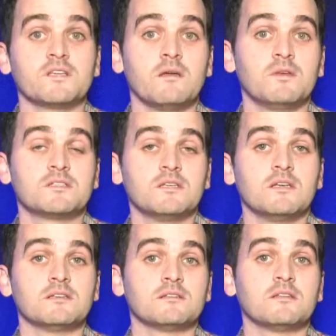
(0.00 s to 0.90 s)
ABC
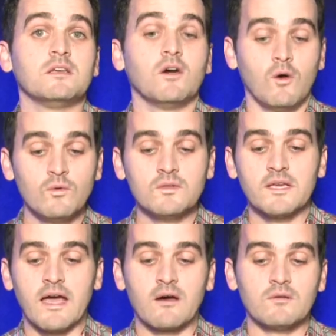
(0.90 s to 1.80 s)
isn't the
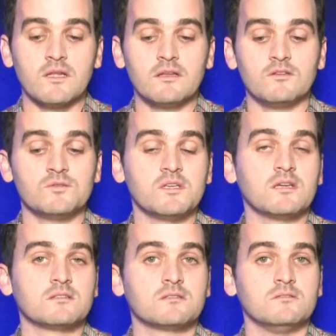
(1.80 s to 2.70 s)
only outlet using
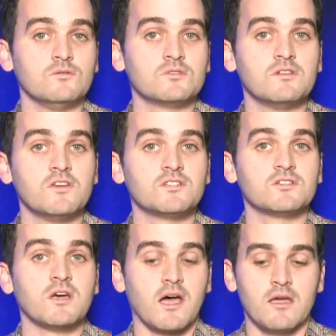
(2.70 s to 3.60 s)
its news division
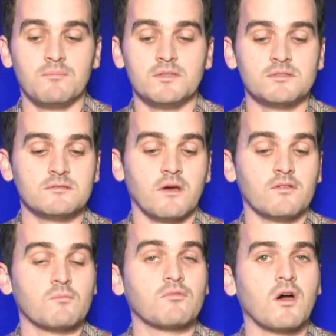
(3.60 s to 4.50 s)
to hype its
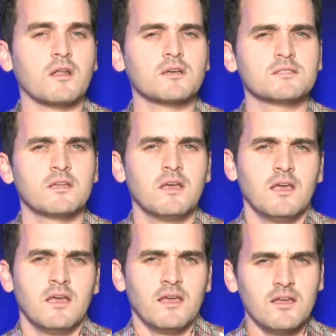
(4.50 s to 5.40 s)
other products.
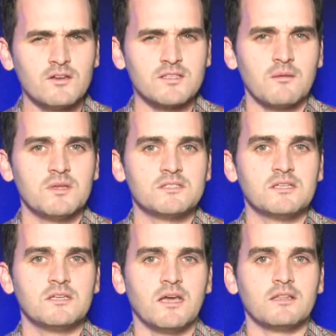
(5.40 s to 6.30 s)
Here's
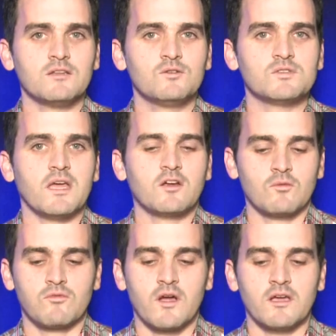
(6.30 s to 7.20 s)
NBC Nightly News anchor
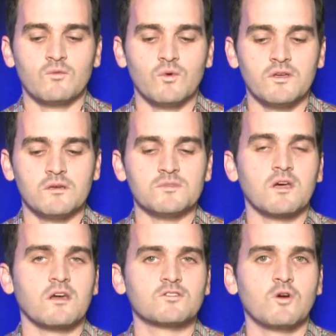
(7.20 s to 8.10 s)
Brian Williams
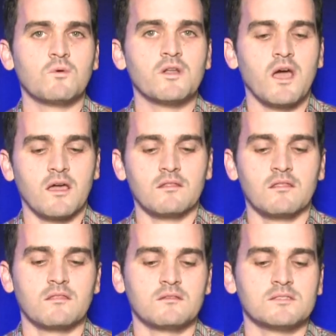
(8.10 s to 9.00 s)
on October
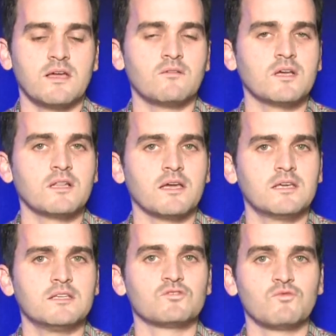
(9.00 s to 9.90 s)
9th, sounding like
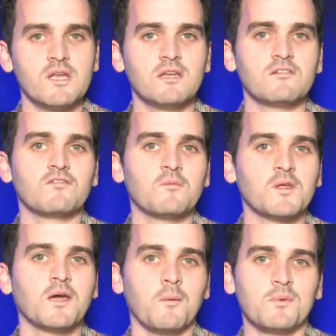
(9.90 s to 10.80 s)
he's reading from the
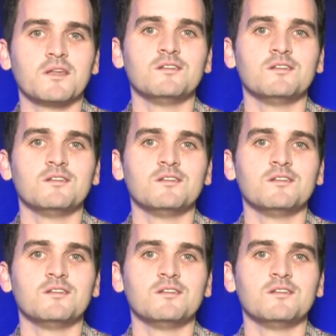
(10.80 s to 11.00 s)
company